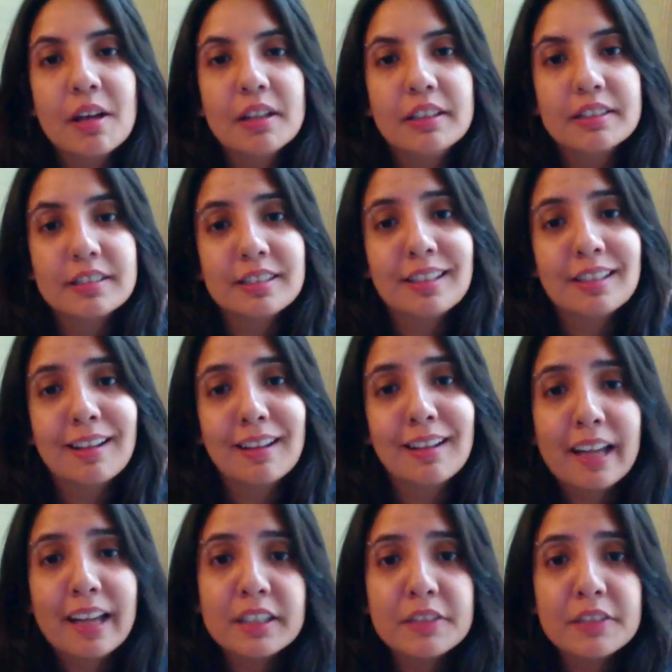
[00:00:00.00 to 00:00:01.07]
This is the
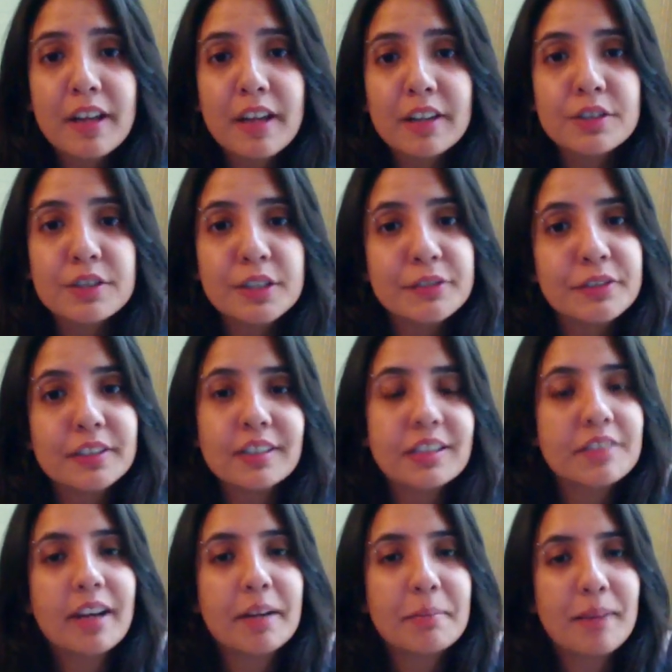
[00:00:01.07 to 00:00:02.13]
collective energy for the
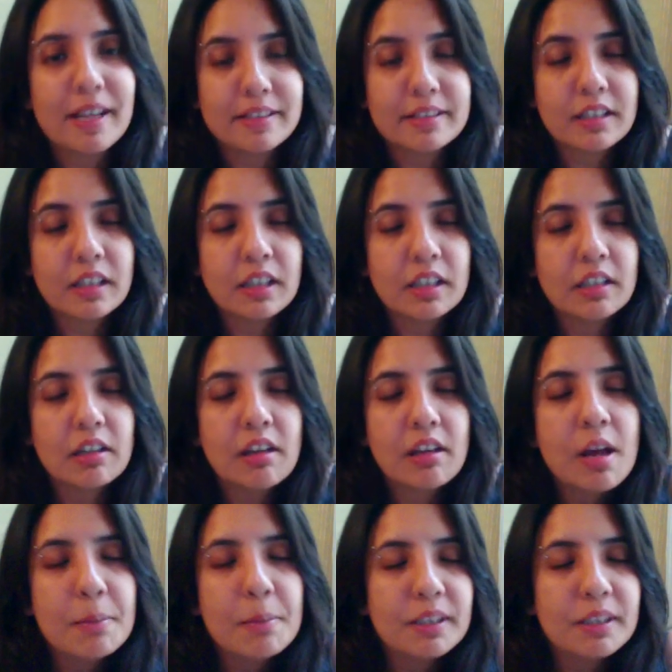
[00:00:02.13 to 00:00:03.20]
Divine Masculine.
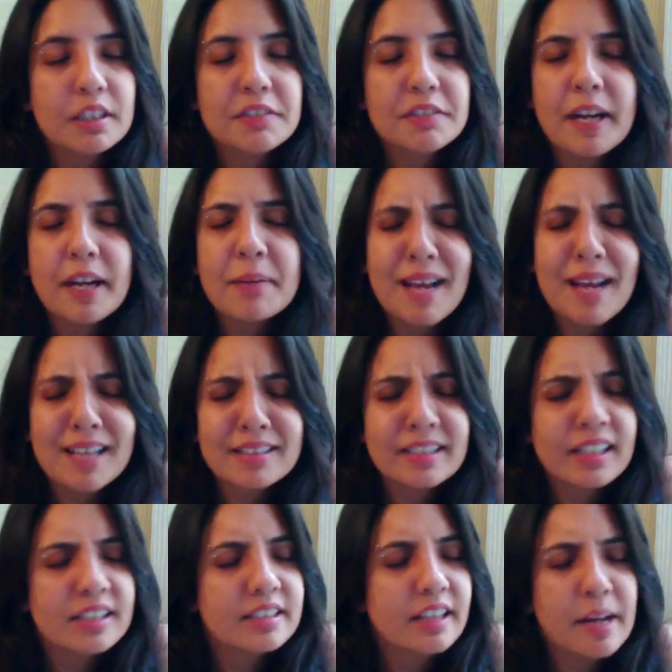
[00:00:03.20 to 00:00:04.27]
But the Divine
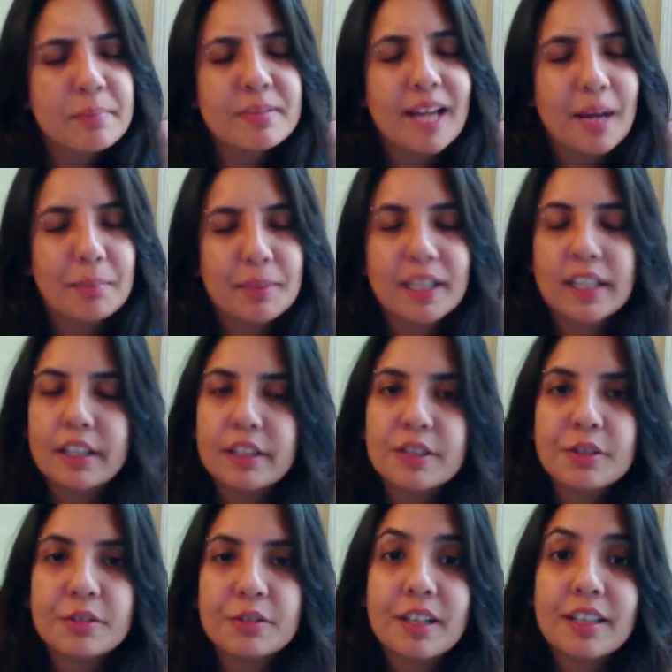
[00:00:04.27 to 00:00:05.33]
Masculine that I'm tapping
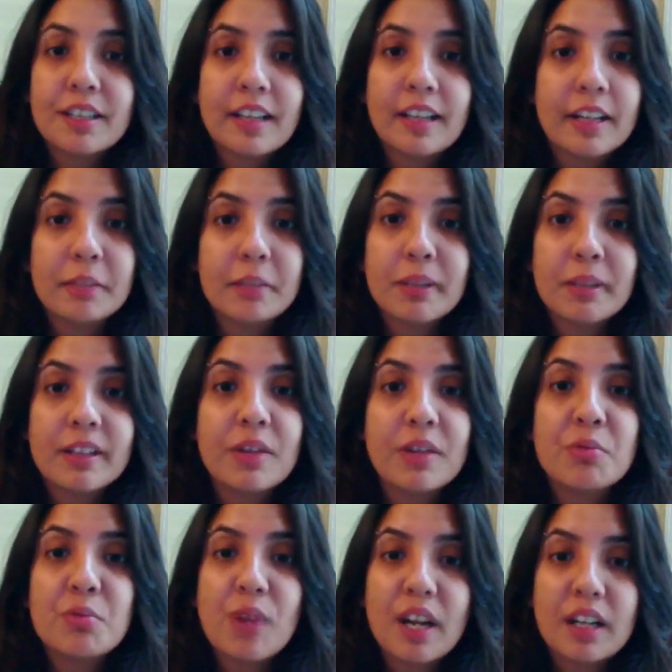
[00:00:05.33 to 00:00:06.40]
into, they're telling me they're
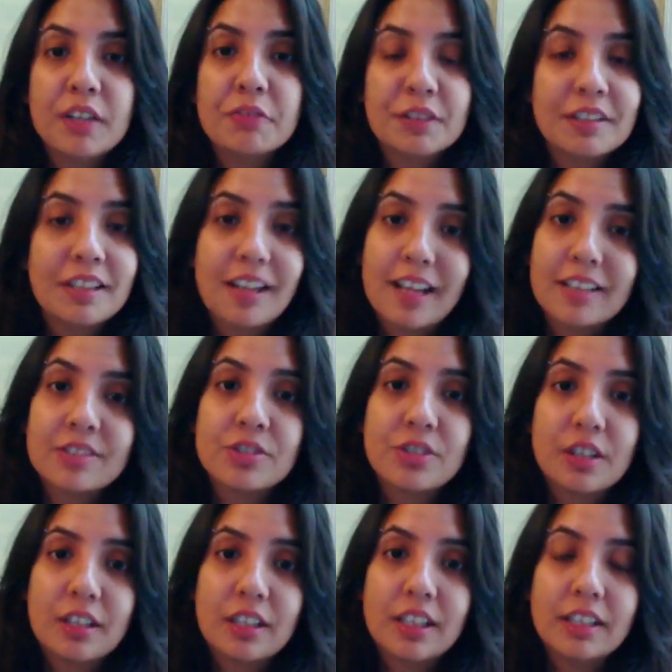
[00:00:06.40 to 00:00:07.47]
ready for the next
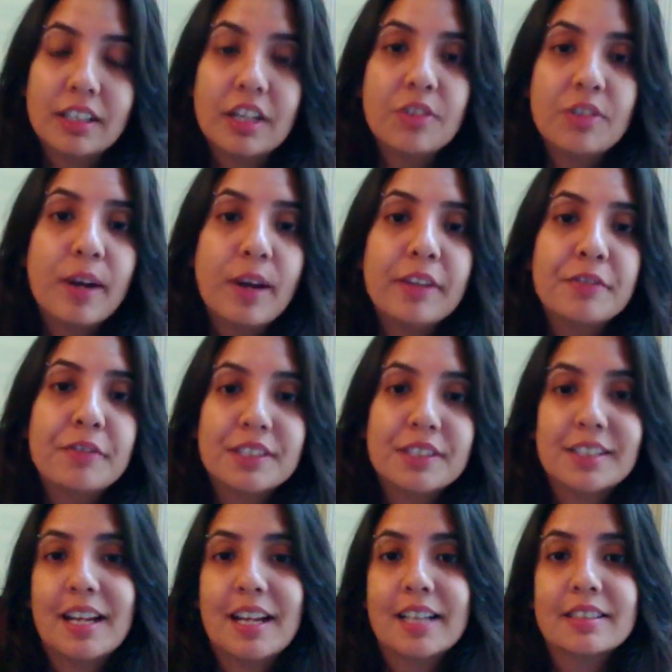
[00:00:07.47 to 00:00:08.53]
journey. They're ready for the
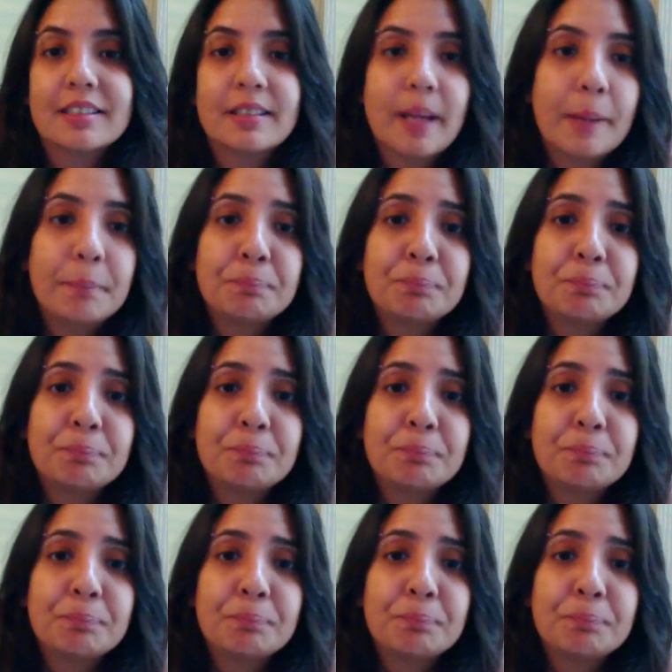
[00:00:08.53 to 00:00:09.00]
next step.